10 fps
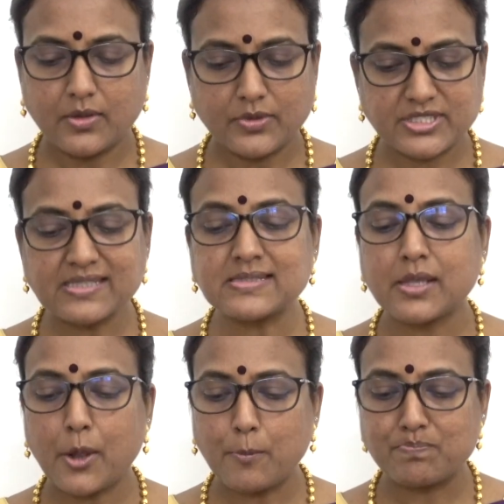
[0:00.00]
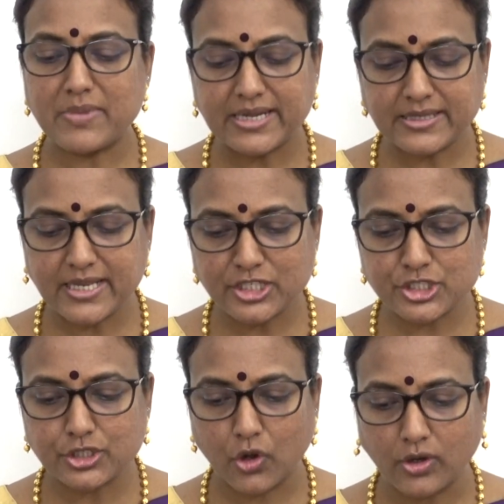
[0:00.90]
which is
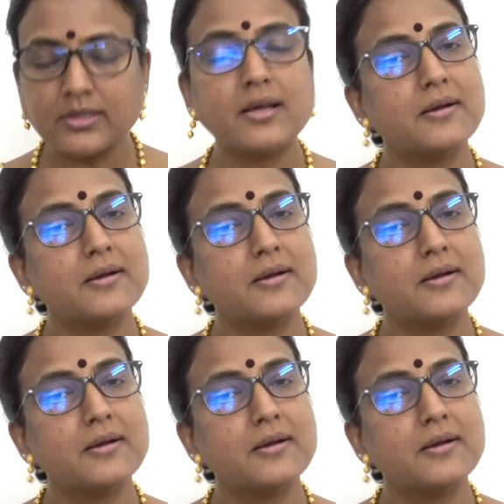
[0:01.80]
meditation on